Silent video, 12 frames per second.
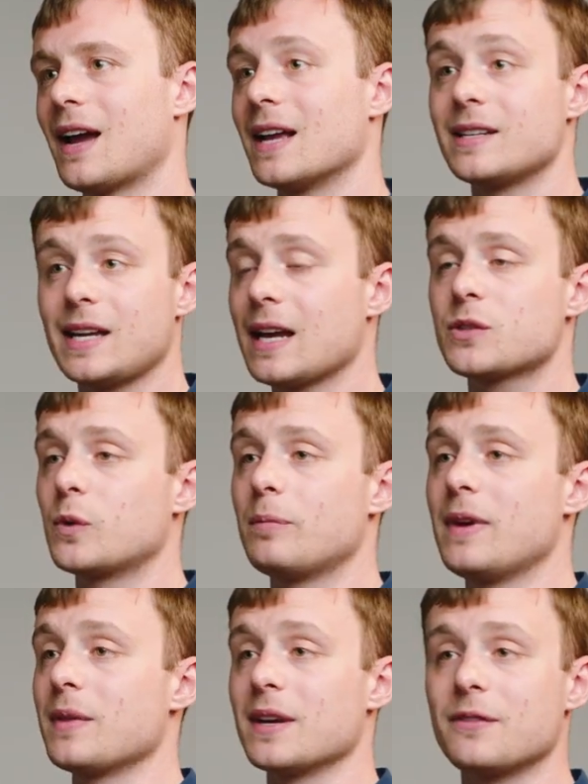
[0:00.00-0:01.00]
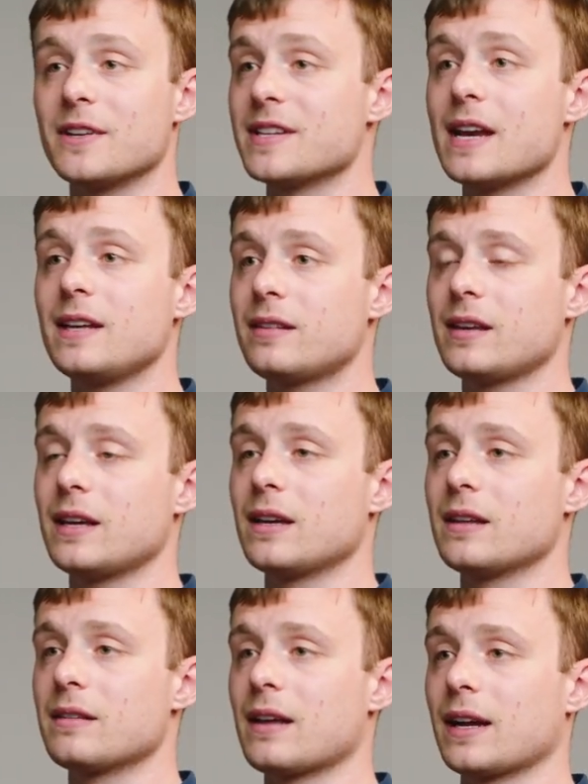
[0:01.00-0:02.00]
And he has to admit that if there's
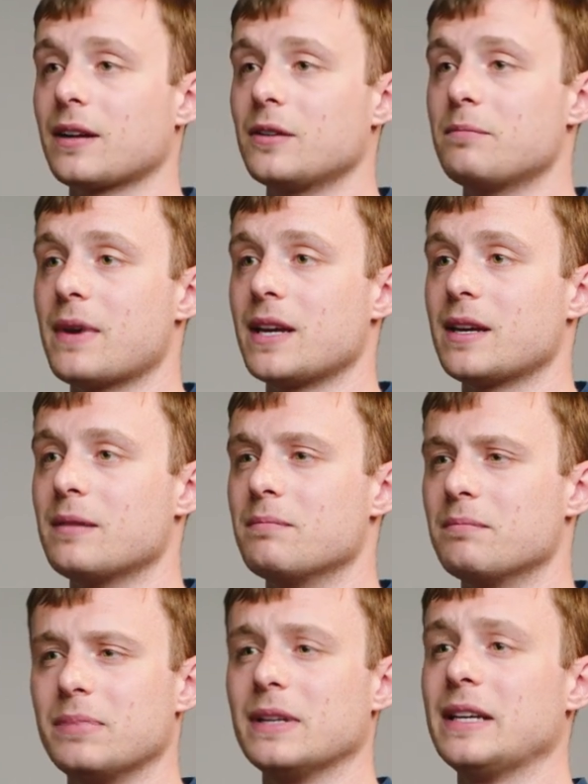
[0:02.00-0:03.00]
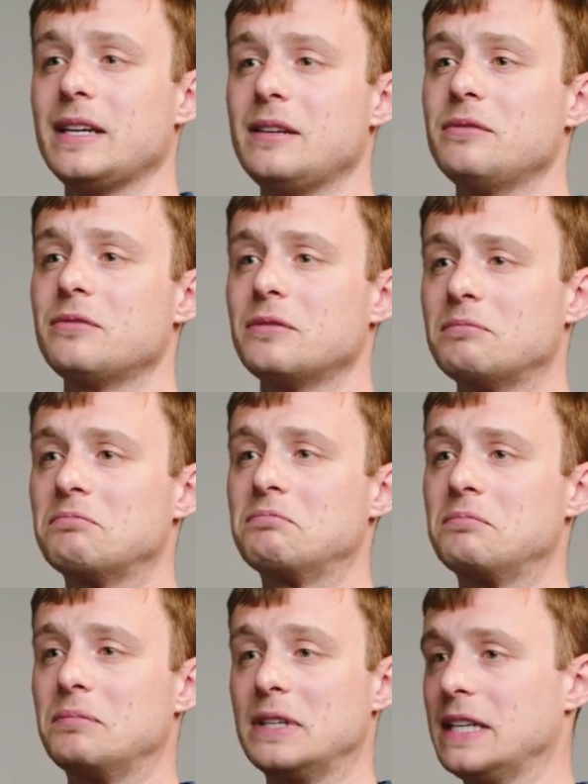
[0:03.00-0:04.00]
anything that could make him believe,
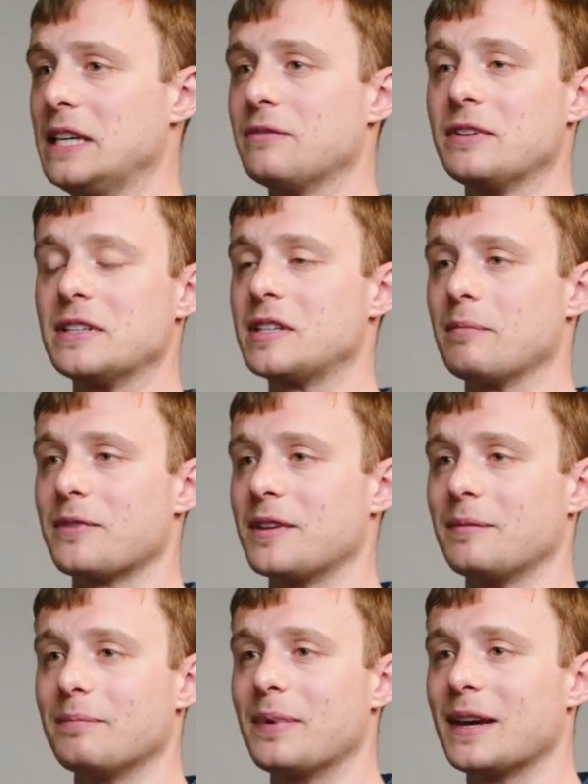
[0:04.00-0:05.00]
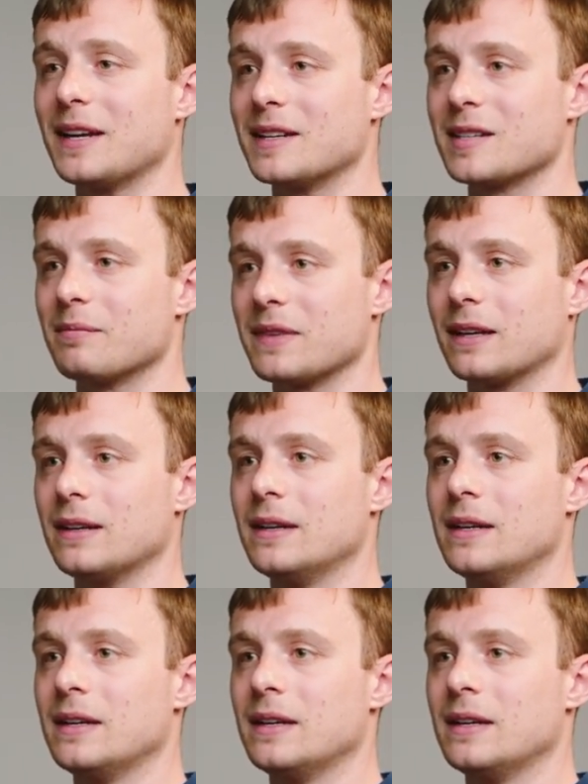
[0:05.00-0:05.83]
believe in something big, something